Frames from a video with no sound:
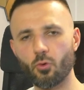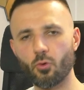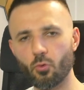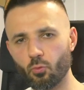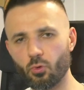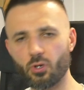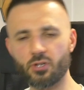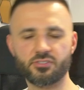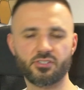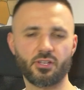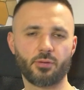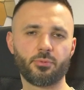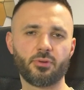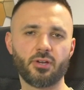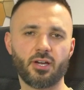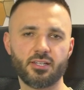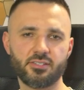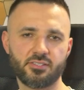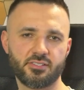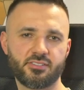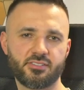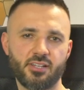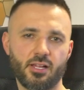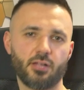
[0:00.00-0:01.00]
What is up,
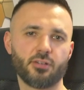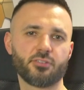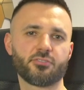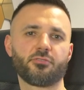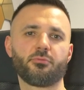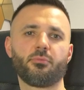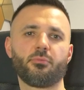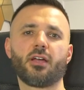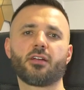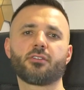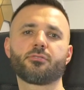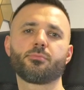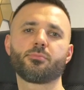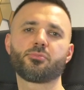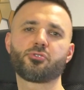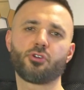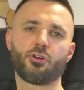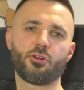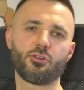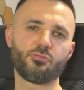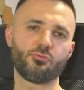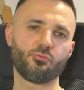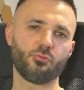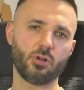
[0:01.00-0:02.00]
guys? It's Alex from Maximum
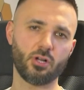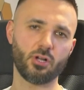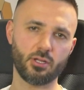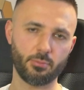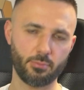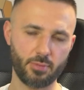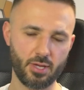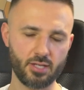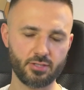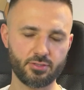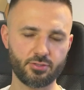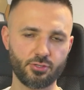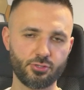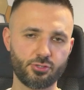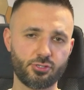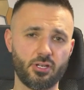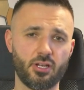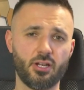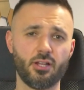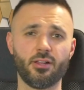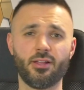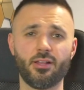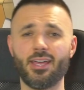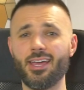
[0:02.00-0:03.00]
Charge. Welcome back to the
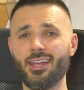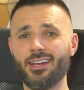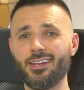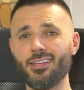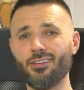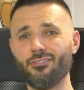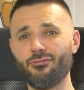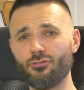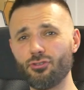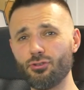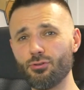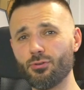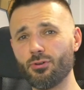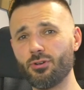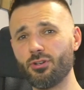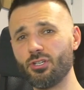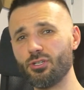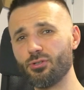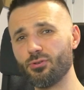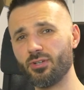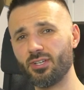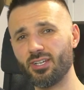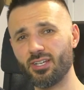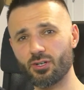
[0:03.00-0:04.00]
channel, and if you are
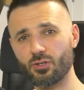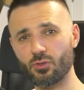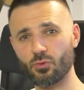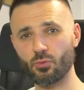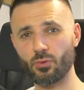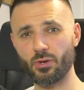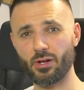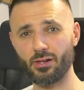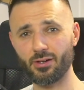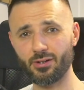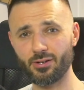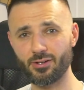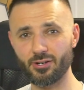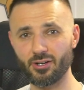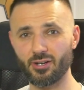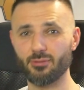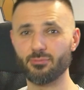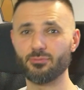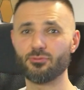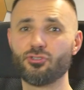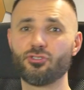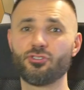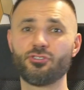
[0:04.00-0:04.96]
new here, welcome.